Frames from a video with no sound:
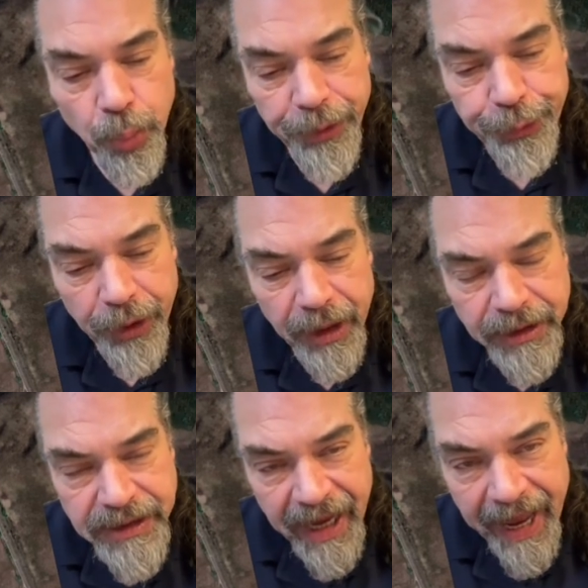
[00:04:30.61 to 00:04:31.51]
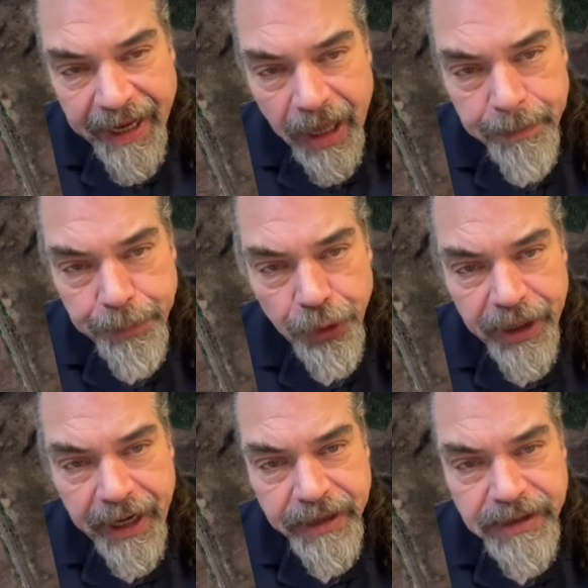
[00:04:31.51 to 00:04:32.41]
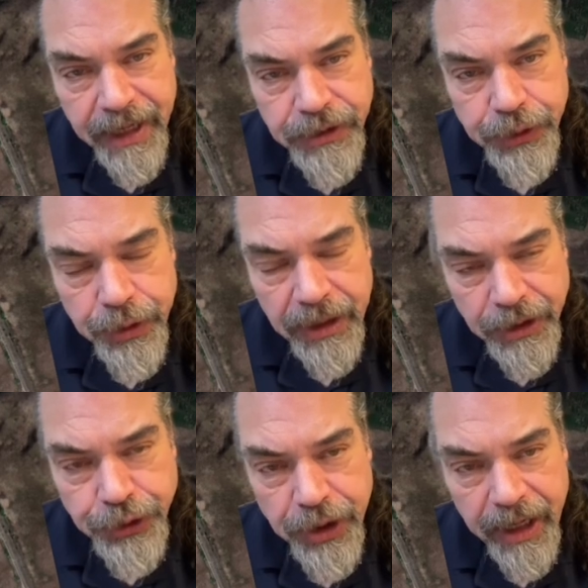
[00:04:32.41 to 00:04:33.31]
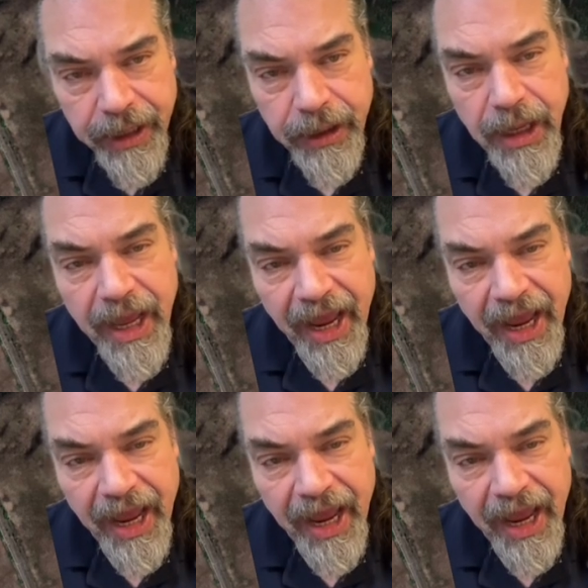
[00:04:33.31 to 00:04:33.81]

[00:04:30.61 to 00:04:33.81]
with the attack on Berdyansk yesterday